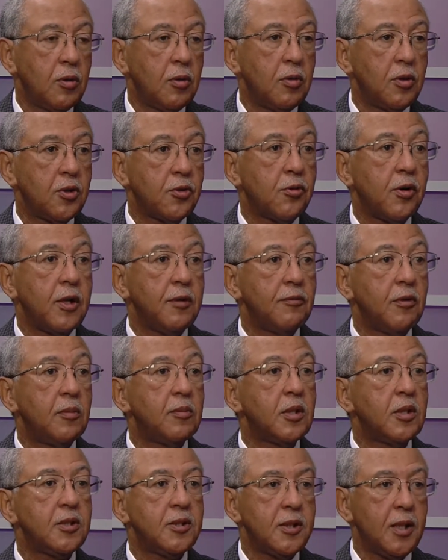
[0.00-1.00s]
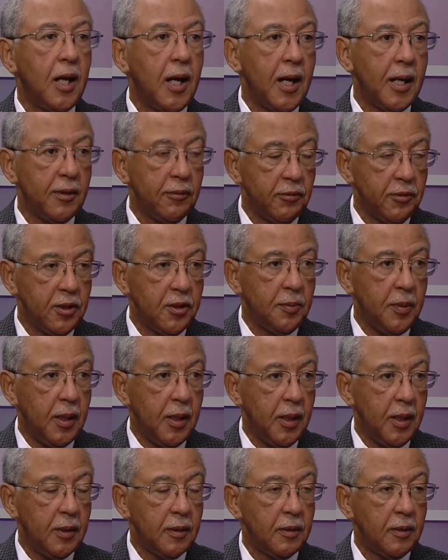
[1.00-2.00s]
straight from the side of the
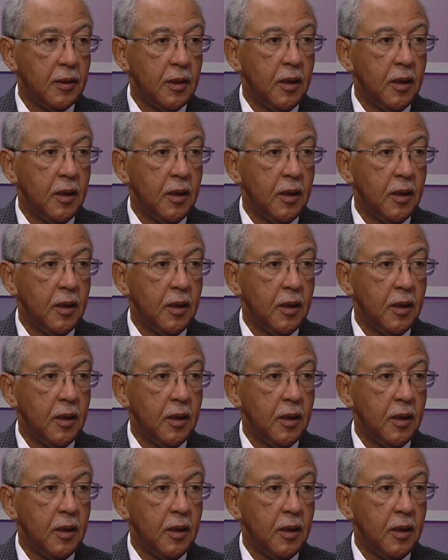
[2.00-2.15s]
spine,